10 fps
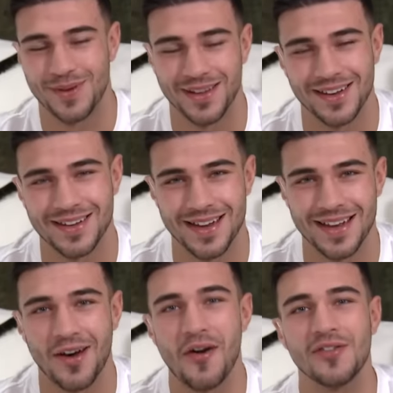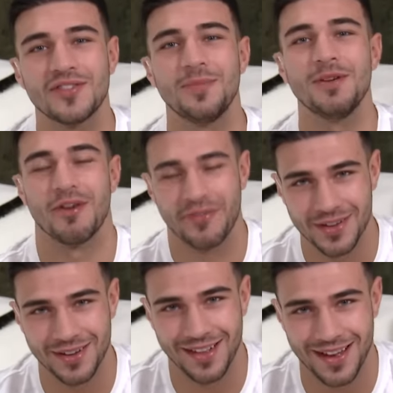but at the end of the day, all to be
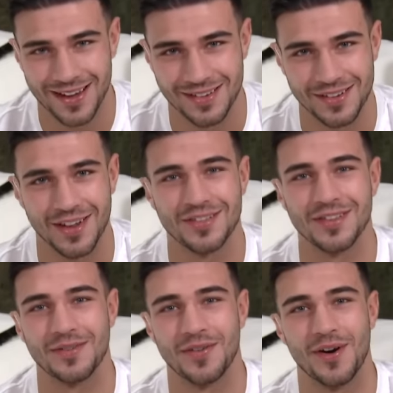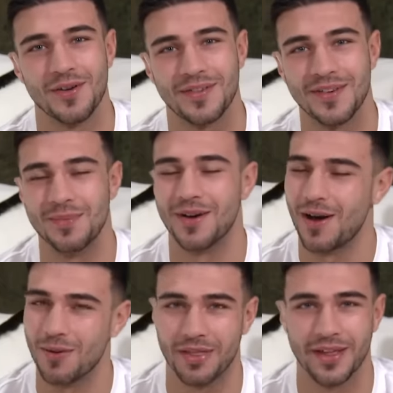revealed, guys. There's a lot to look forward to, but
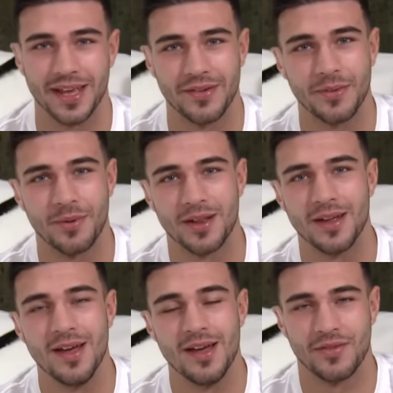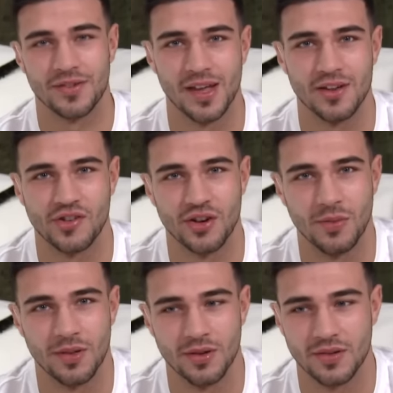I want to thank everybody for staying
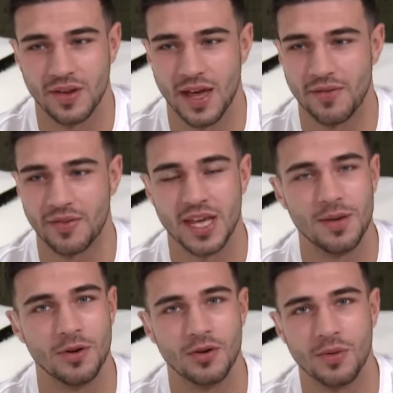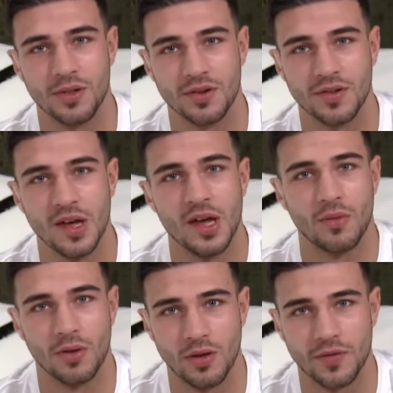tuned with us, for keeping up with us.
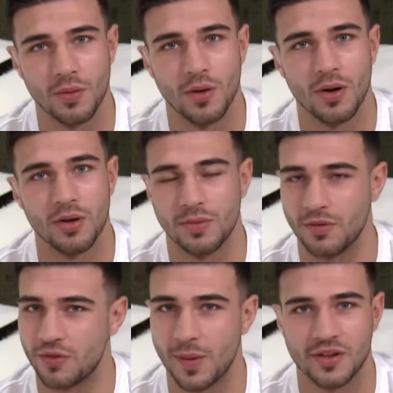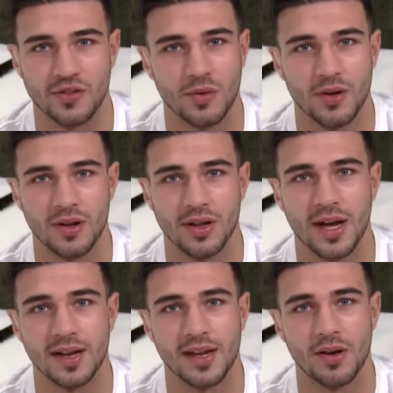We love you all, we respect you all,
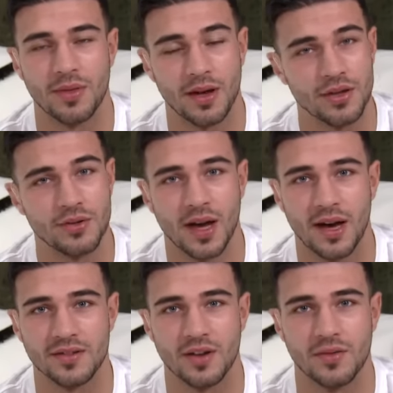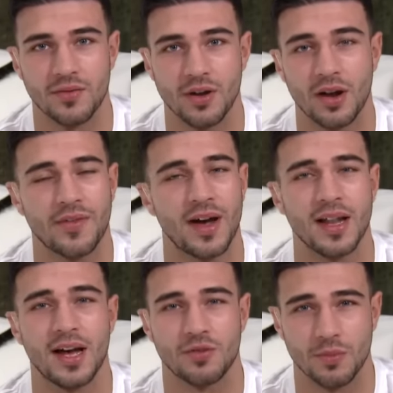and without you guys, none of our
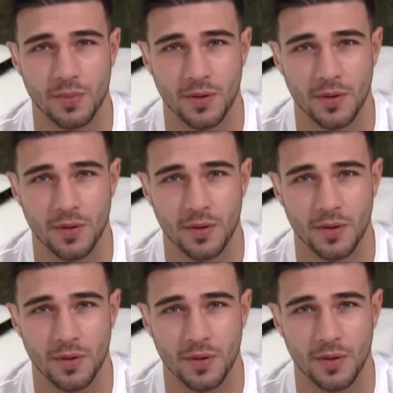lives will be